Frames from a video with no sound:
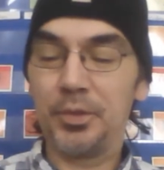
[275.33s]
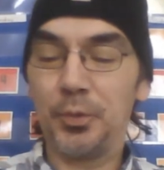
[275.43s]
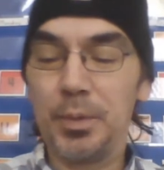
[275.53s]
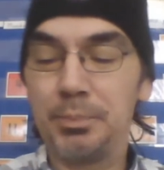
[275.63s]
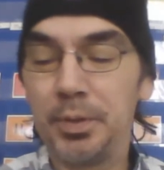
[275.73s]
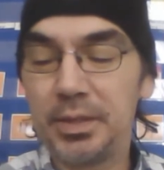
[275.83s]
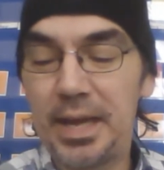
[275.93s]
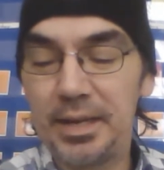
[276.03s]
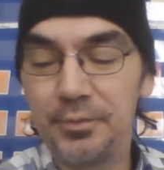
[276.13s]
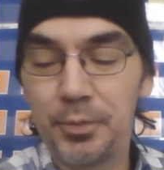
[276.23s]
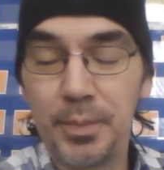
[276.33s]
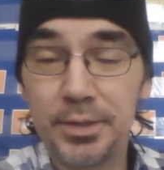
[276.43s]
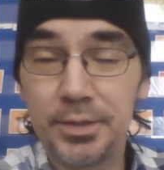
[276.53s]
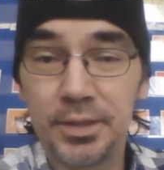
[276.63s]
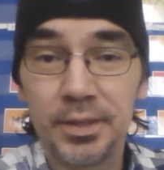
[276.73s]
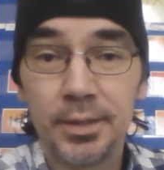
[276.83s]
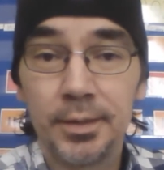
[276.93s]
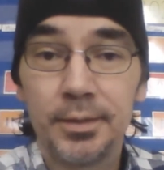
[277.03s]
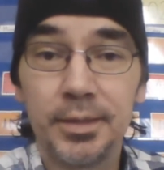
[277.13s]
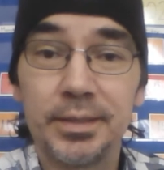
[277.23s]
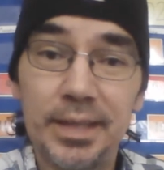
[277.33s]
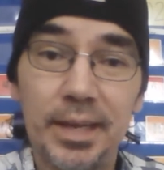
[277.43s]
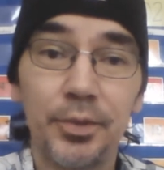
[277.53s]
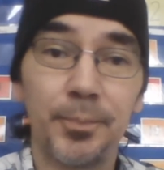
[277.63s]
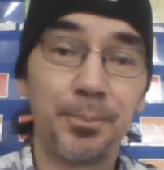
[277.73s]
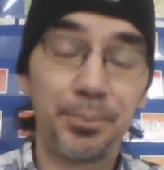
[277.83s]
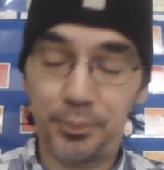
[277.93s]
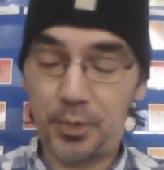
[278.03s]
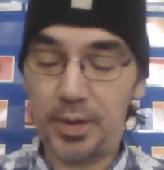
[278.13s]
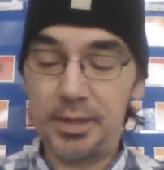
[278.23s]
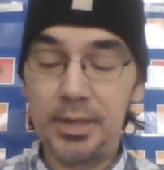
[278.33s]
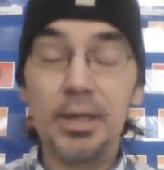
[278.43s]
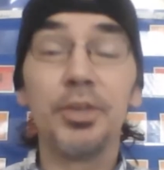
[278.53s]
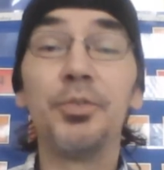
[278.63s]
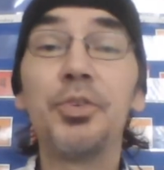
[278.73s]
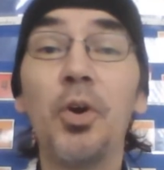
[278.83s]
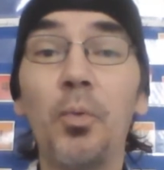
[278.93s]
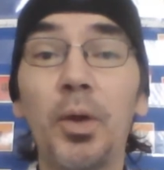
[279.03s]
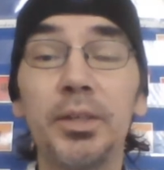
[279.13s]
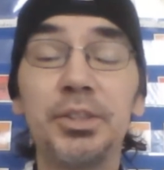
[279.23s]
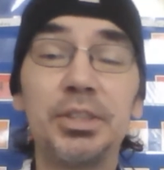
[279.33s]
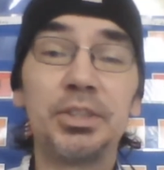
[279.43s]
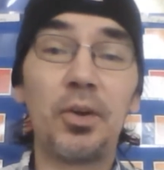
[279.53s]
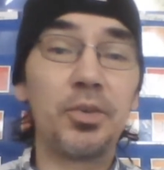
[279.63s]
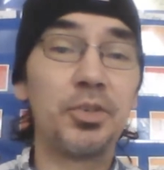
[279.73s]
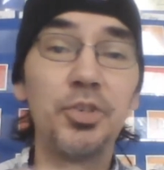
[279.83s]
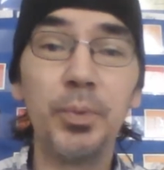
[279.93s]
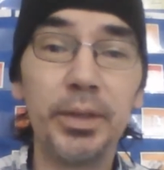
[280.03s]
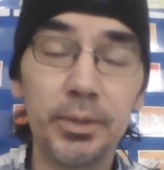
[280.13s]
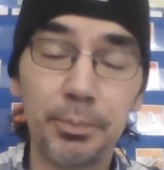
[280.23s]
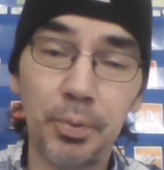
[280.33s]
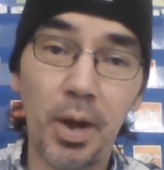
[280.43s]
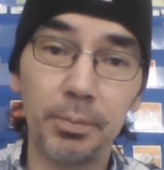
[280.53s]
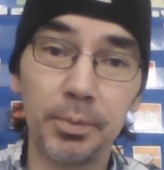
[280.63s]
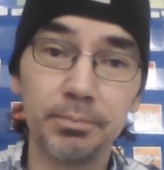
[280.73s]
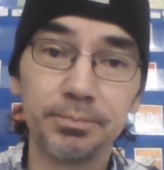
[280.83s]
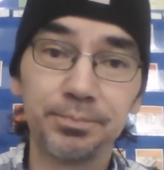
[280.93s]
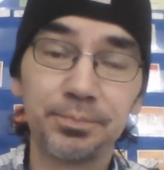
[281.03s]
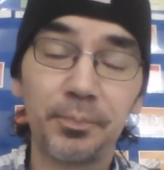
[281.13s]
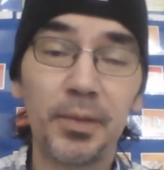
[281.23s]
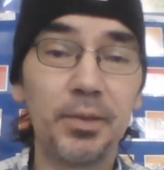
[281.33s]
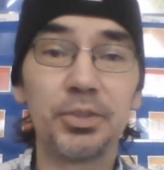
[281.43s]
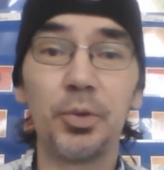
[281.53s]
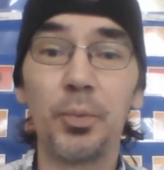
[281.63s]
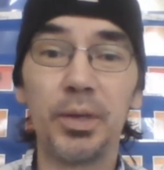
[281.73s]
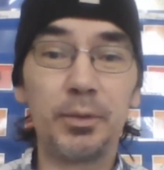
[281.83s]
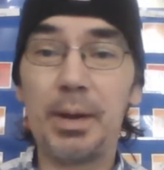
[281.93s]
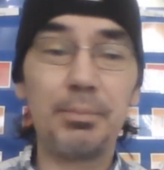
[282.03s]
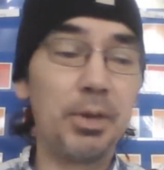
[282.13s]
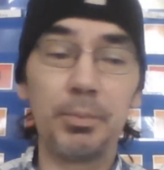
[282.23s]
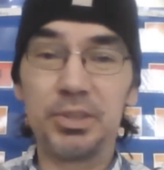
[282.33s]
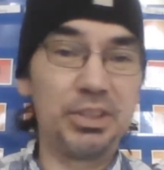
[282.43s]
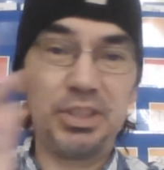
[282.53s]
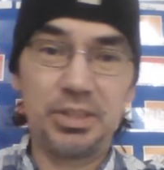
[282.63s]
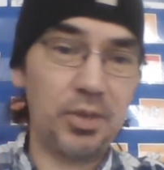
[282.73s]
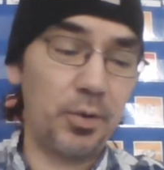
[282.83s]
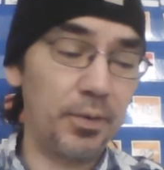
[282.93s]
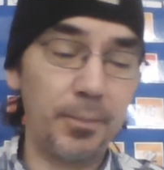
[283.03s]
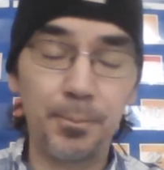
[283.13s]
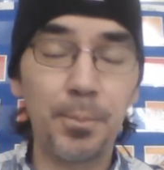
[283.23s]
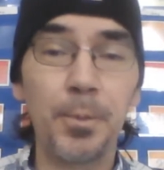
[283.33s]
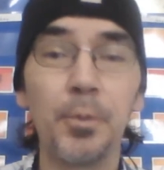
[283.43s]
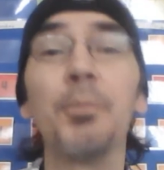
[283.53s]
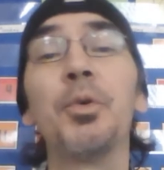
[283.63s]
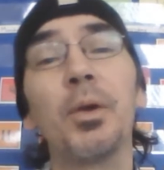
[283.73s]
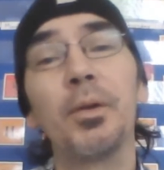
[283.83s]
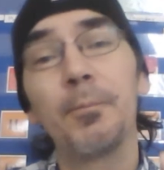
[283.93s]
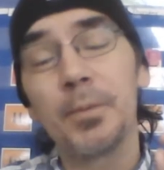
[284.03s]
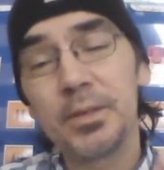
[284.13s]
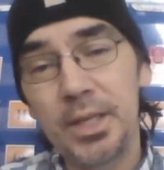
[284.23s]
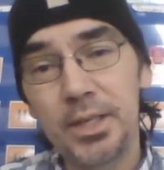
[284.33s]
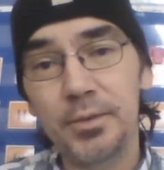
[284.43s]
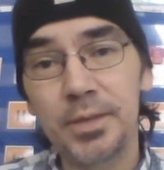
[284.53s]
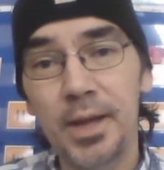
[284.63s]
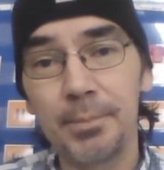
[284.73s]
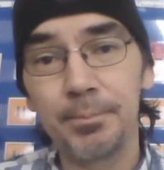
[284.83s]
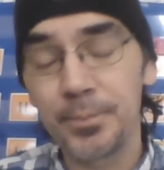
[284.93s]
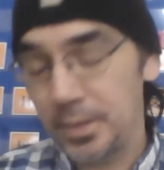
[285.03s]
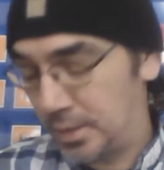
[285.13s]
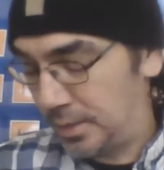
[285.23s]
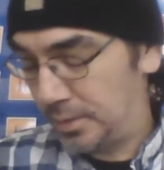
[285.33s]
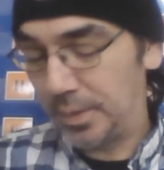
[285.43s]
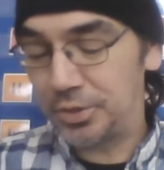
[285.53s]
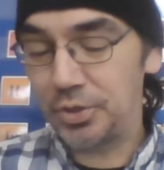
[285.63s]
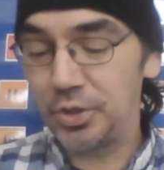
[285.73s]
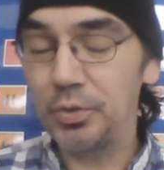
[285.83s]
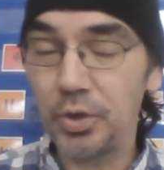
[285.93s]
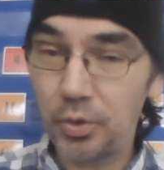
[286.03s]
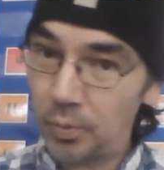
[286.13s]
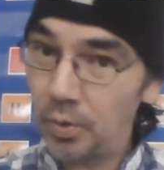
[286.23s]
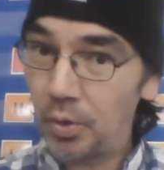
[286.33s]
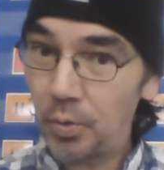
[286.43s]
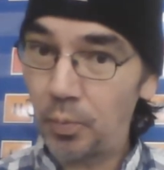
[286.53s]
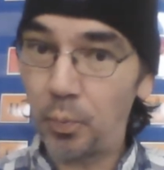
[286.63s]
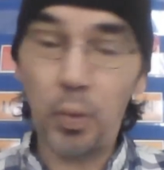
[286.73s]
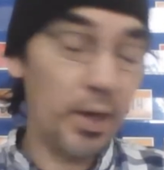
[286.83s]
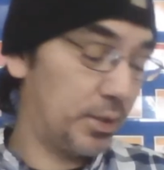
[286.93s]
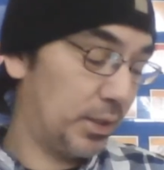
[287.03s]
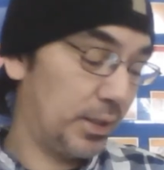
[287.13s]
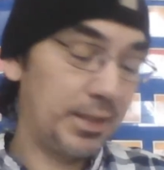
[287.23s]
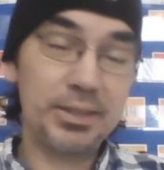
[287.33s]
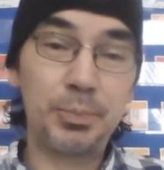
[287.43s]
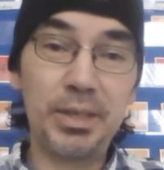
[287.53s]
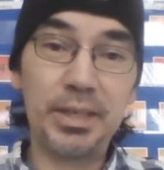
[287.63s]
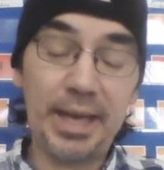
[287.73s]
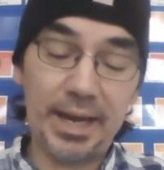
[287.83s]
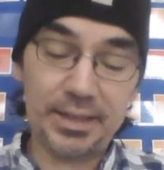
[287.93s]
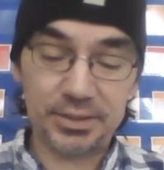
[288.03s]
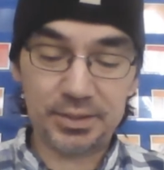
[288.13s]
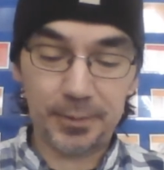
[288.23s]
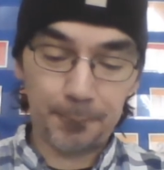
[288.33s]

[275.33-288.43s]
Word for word: So we put that information together. All right? You don't want to just start doing the problem. You just don't want to grab numbers and just start doing them. You want to take your time. Make sure you know what is being asked.